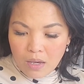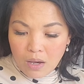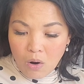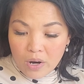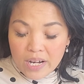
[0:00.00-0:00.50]

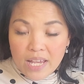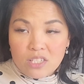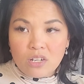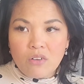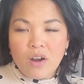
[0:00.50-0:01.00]

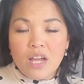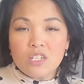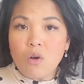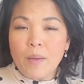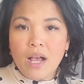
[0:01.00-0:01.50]
organize a garage.
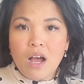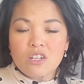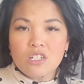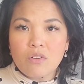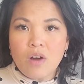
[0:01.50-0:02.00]
Oh my
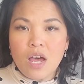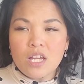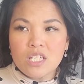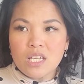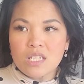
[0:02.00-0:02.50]
gosh, the
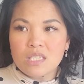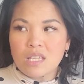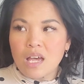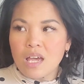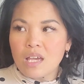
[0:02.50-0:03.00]
garage is
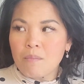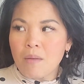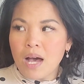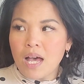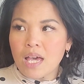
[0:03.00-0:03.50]
like
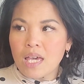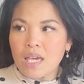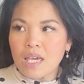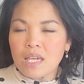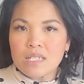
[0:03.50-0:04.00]

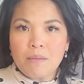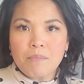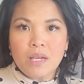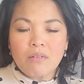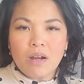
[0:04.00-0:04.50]
my
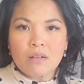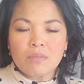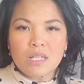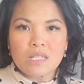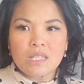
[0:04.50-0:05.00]
dumping ground
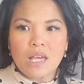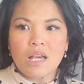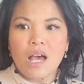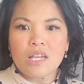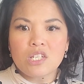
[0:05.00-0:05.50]
because like
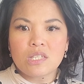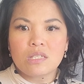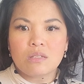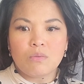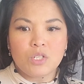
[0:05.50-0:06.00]
I
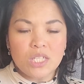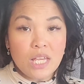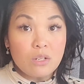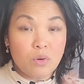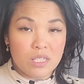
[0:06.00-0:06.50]
just we just
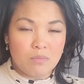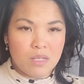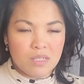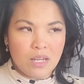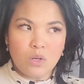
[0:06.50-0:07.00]
had
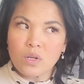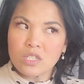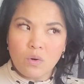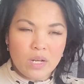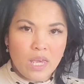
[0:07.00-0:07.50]
Christmas. I know it's
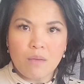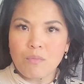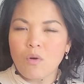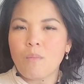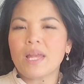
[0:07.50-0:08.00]
already
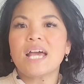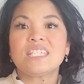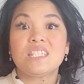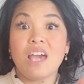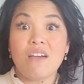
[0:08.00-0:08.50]
April, but I
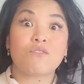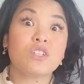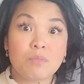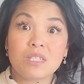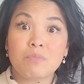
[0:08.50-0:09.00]
still have
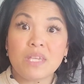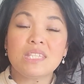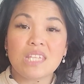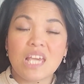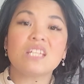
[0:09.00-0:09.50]
Christmas
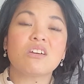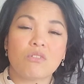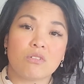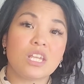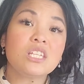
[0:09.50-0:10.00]
bins in
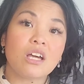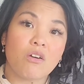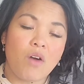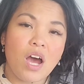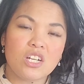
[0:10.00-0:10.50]
in the
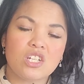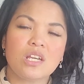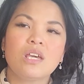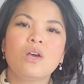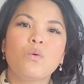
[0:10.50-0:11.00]
garage,
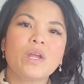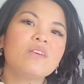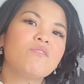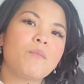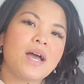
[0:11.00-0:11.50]

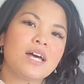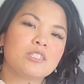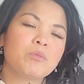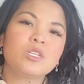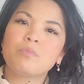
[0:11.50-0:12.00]
waiting for my
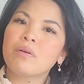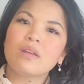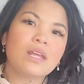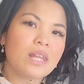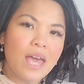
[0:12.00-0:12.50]
husband to
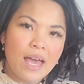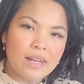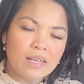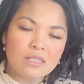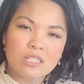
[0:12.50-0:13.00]
put in the
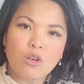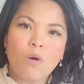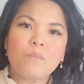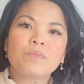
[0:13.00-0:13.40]
attic. So.